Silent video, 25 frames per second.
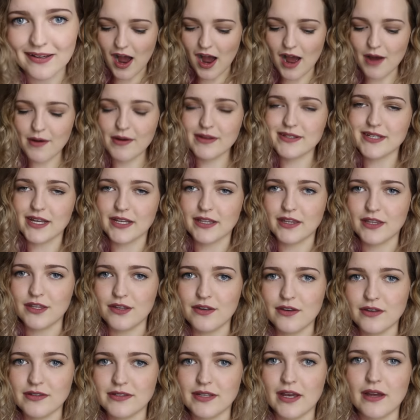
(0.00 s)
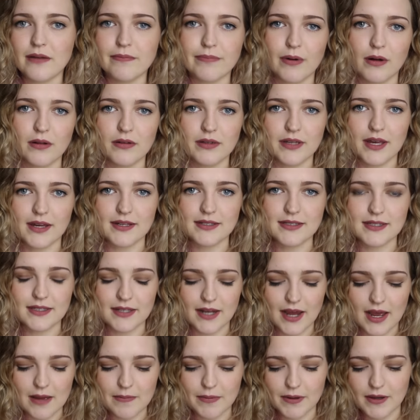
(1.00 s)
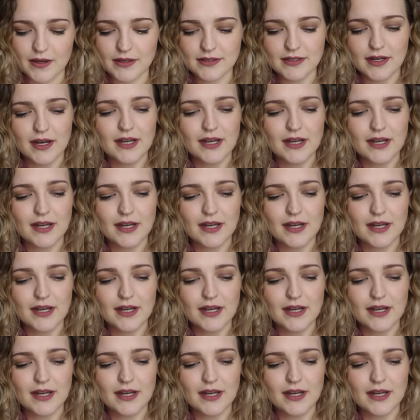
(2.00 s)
I was like the Usain Bolt yesterday because